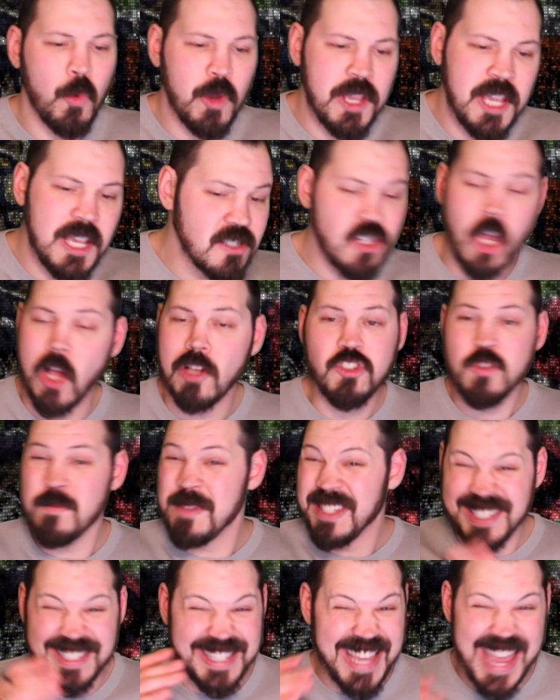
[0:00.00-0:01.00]
He's also
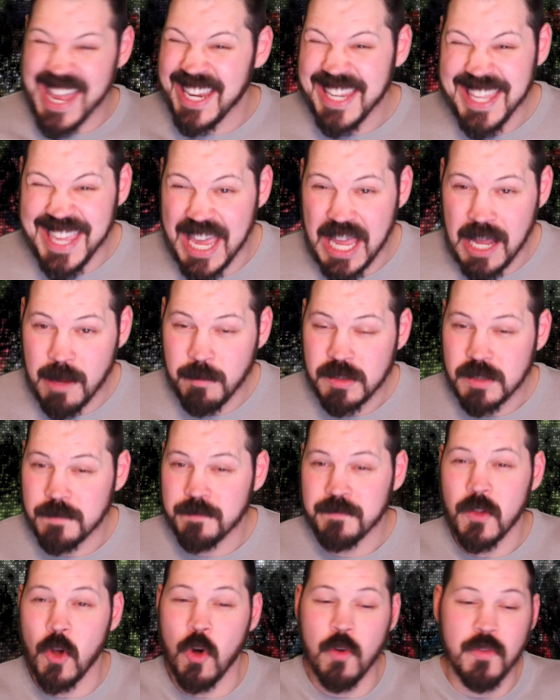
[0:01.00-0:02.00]
missed 10 games
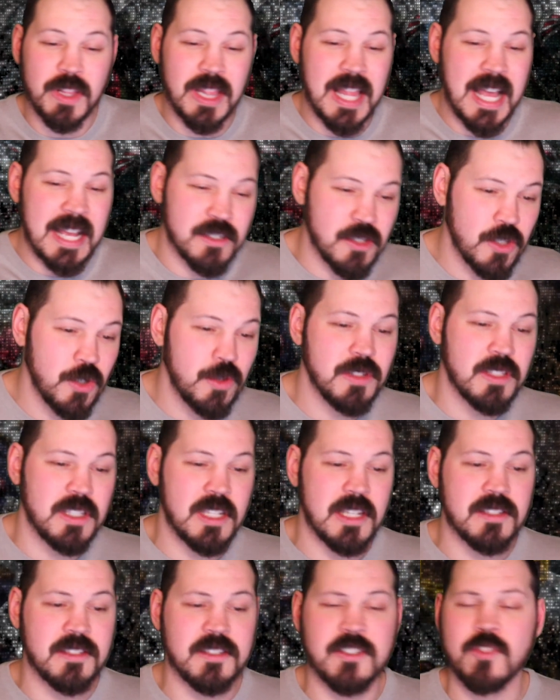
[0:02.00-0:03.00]
over the last 2
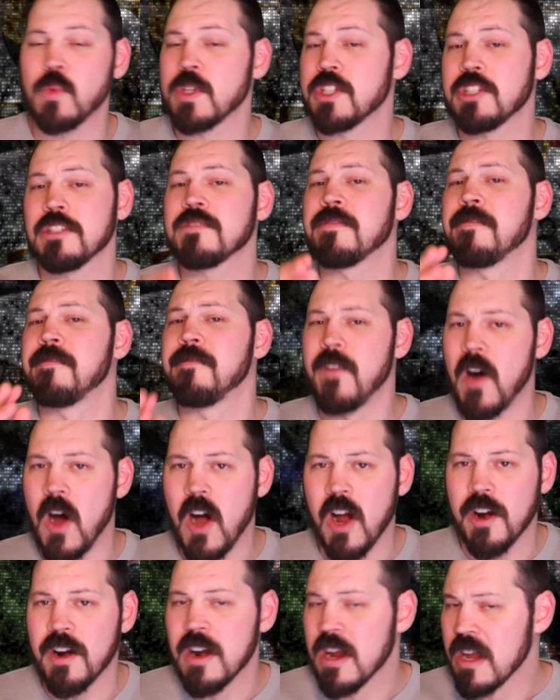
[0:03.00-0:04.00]
seasons, which is
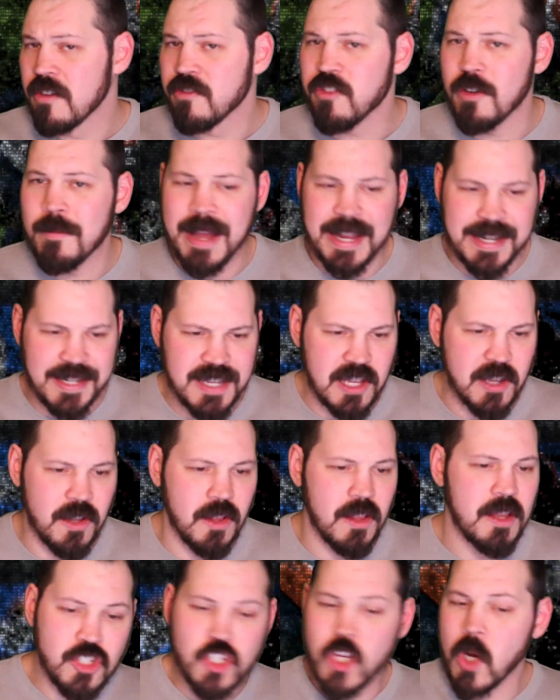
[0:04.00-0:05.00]
far from
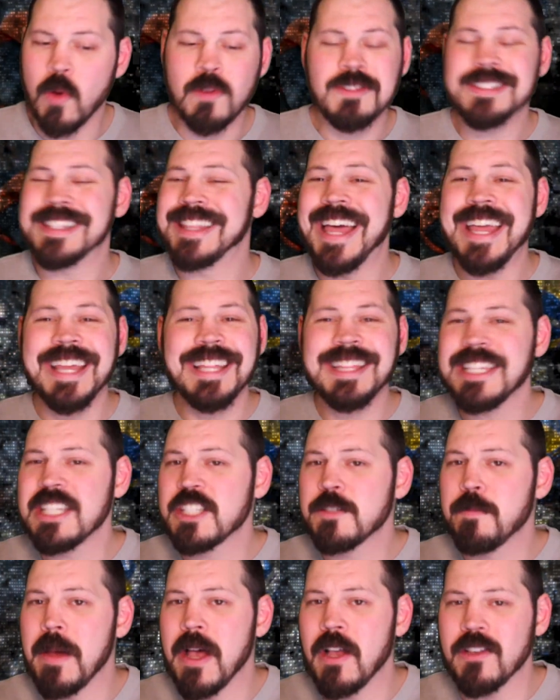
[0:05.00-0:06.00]
ideal. Jones likely
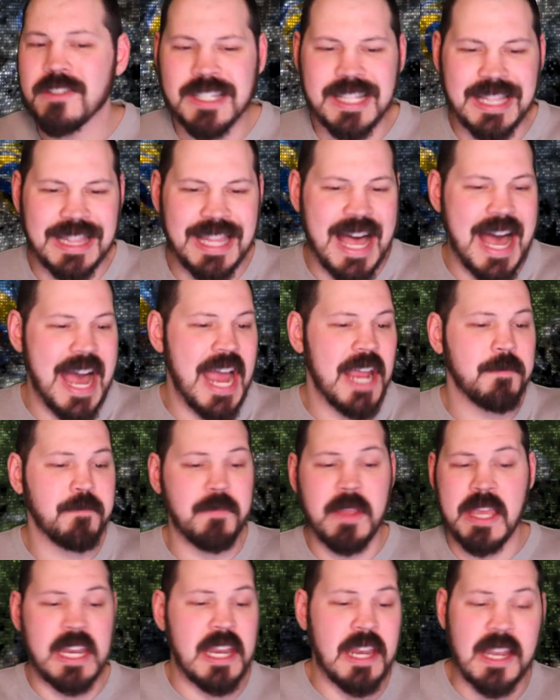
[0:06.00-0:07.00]
spells Clyde
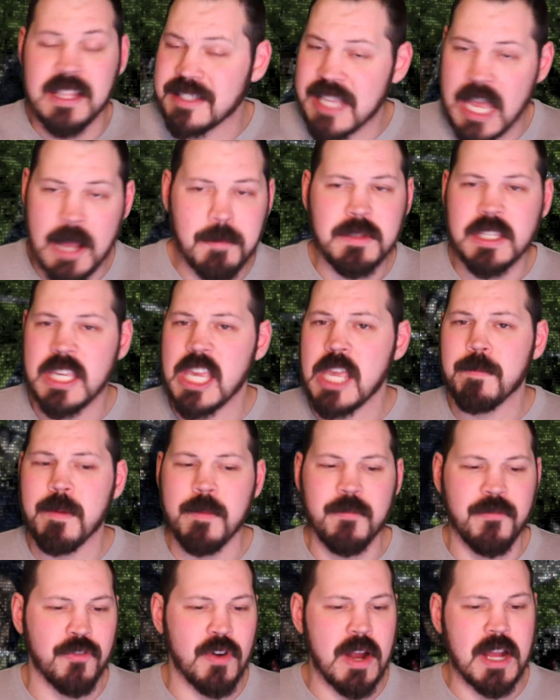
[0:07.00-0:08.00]
in an attempt to keep
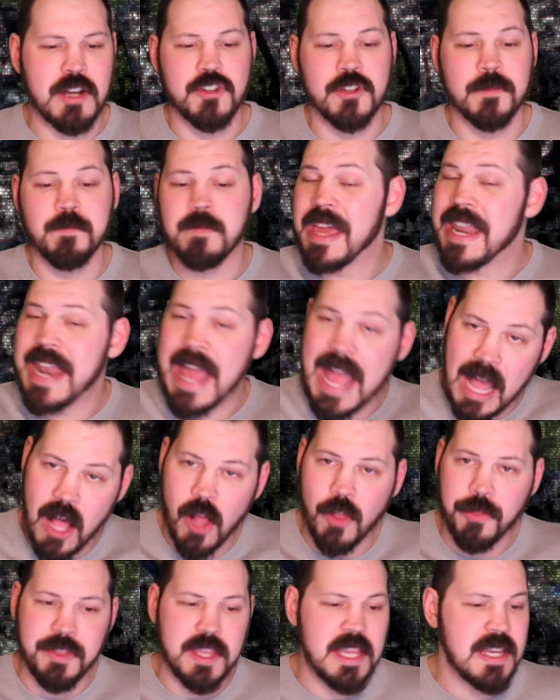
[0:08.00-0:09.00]
him fresher and
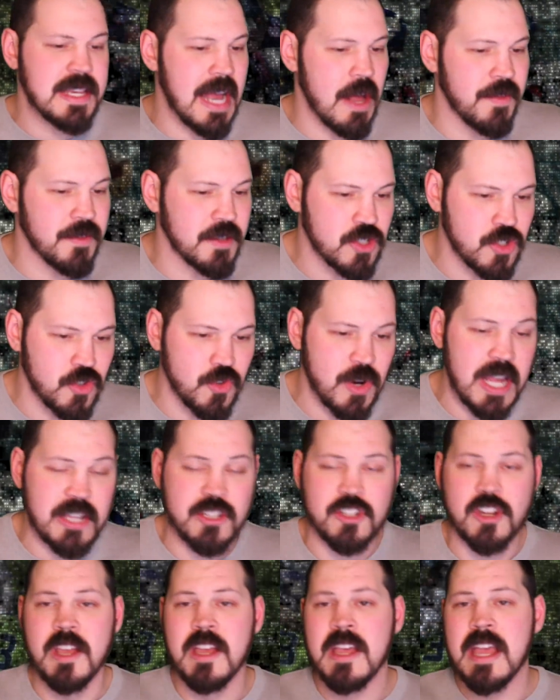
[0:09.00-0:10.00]
healthy down the
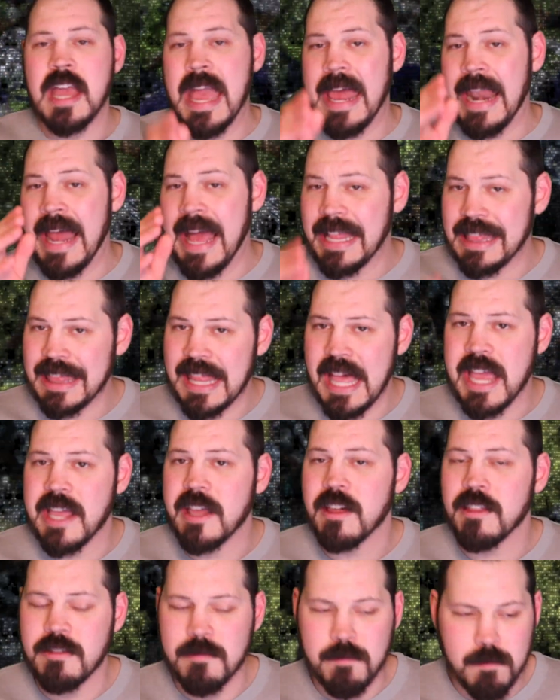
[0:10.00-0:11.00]
stretch, and I
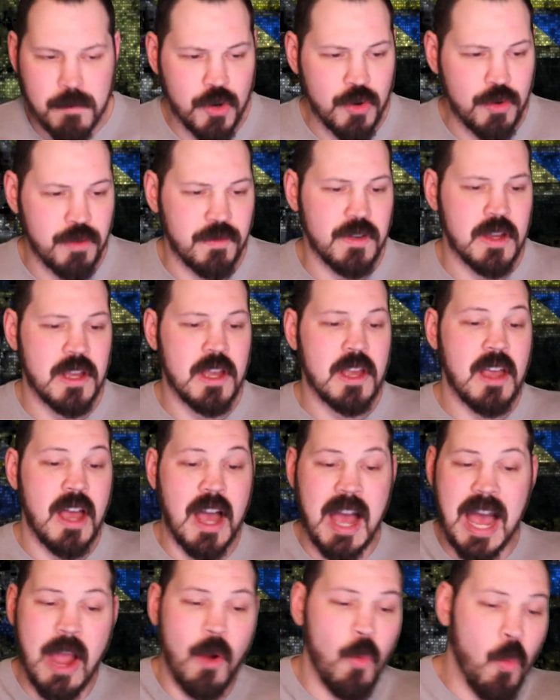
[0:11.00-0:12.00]
like the move.
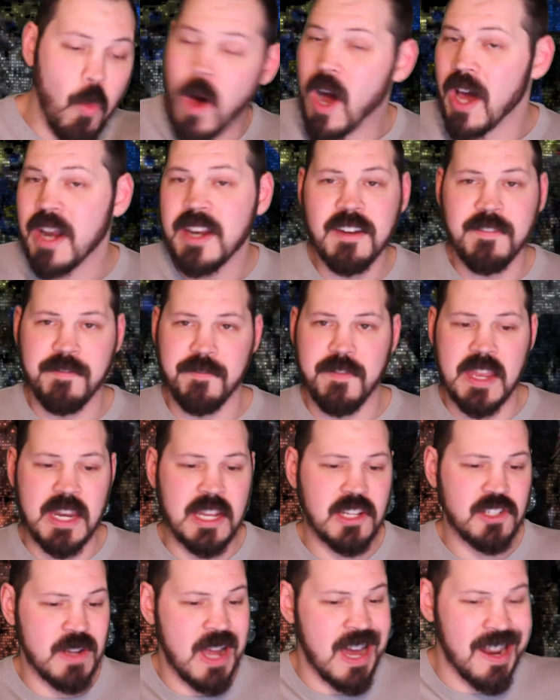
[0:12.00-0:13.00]
I wanted to
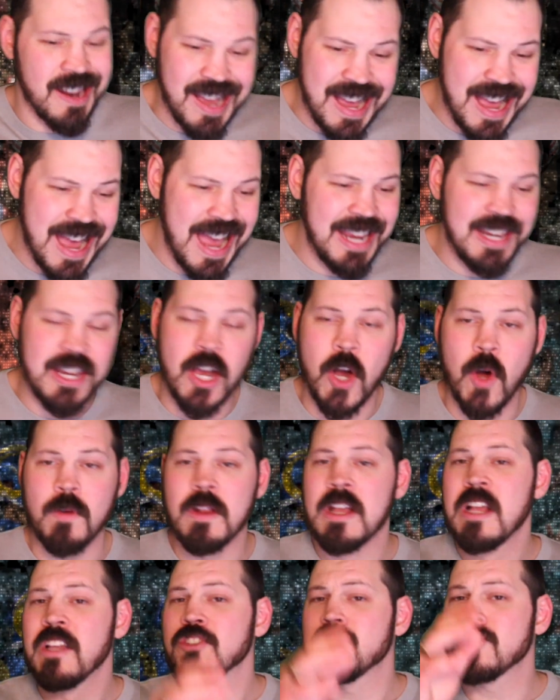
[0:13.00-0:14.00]
finish on a high note,
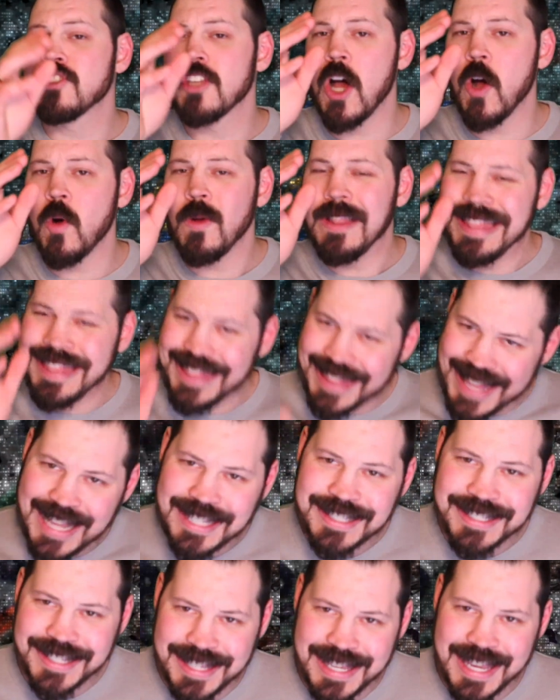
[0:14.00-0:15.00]
so
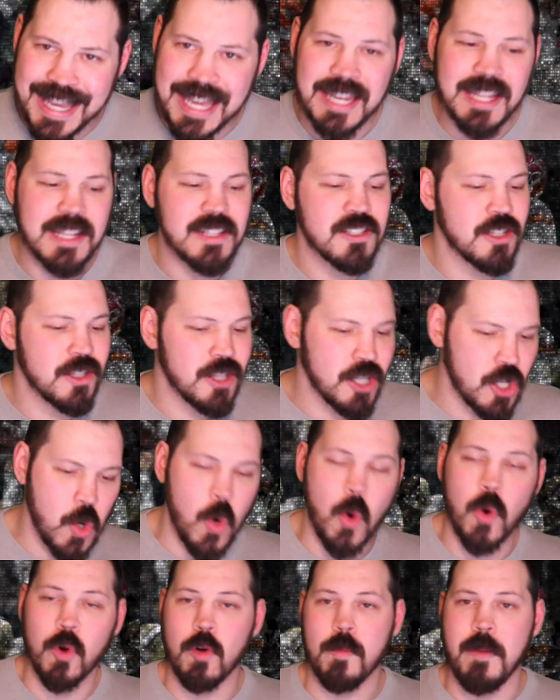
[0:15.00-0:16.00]
let's get to the
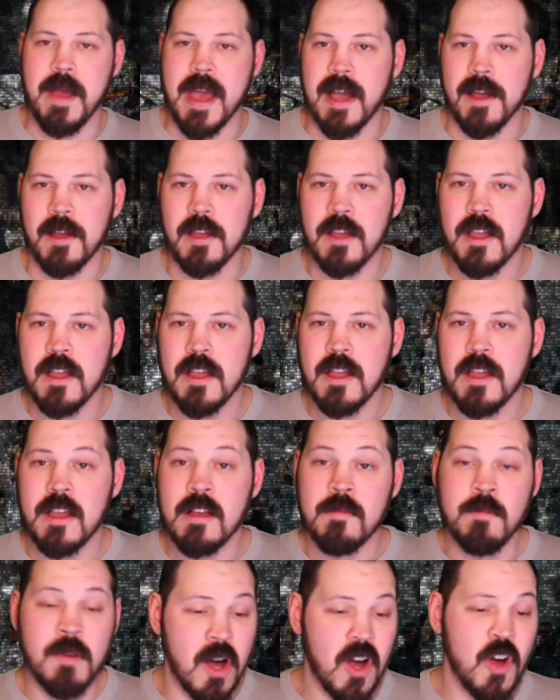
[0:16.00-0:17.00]
quarterback.
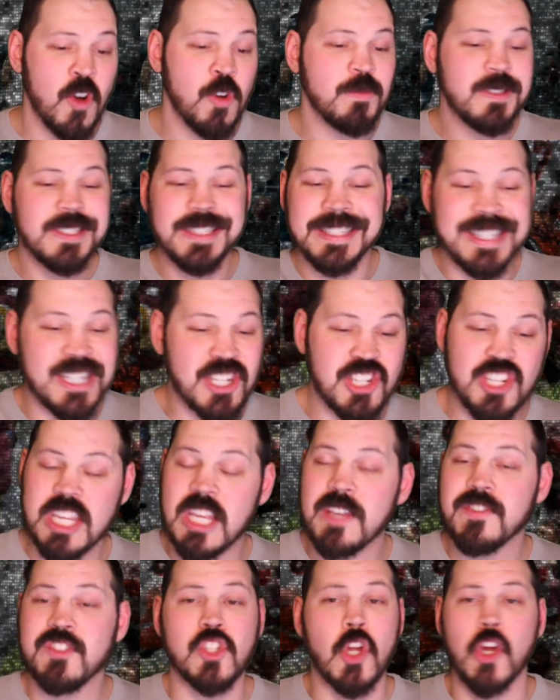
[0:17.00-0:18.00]
Mahomes and the
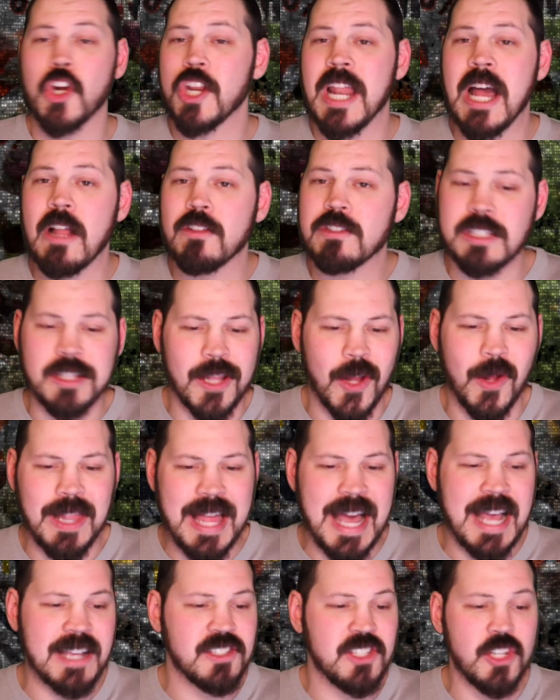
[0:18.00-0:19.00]
Chiefs started out slow
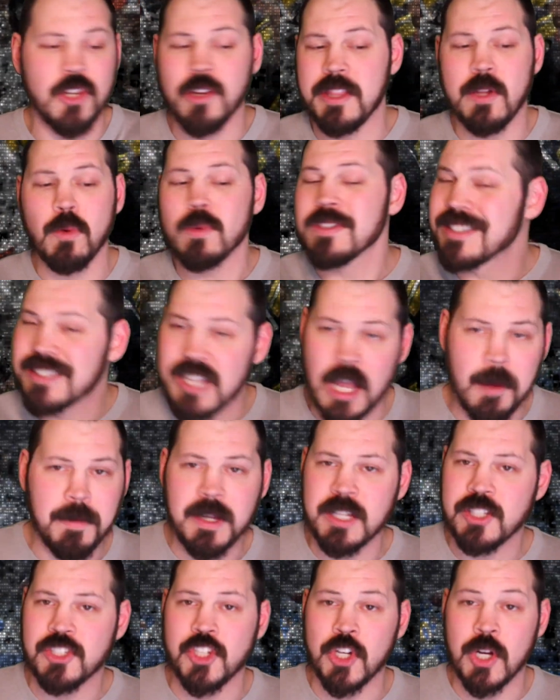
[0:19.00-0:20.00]
last year, and there was some
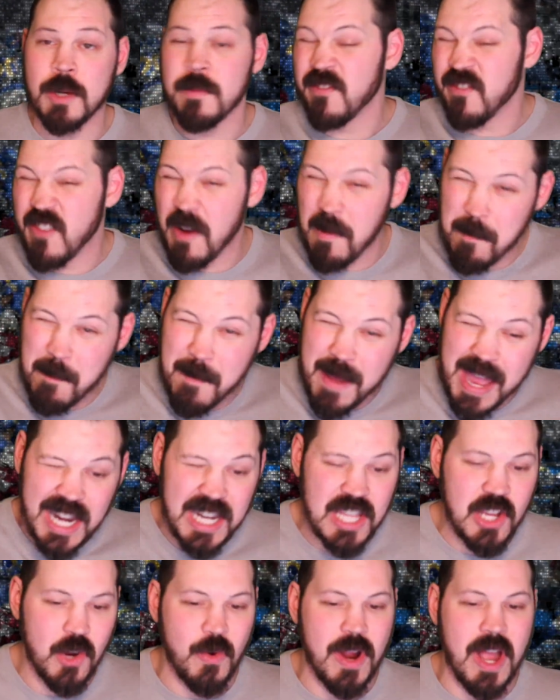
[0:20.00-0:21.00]
concern from
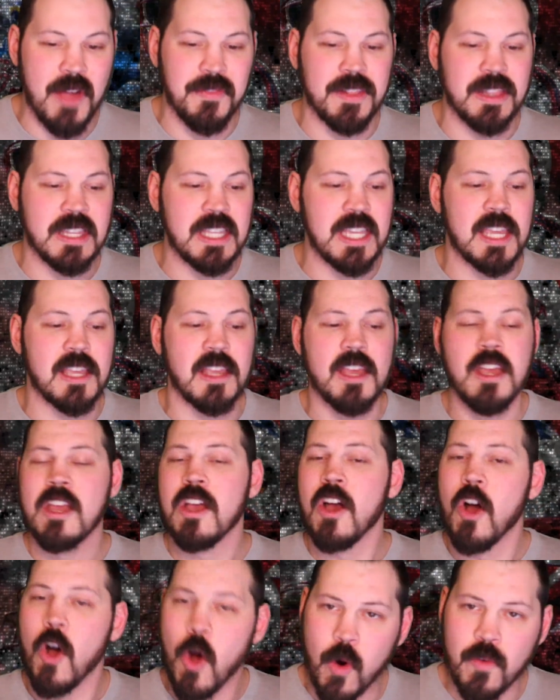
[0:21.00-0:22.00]
many around the league
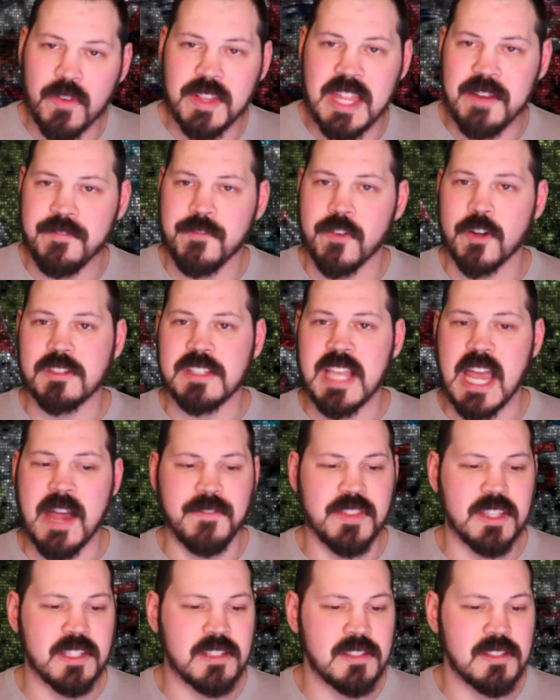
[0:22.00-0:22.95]
over that first half of the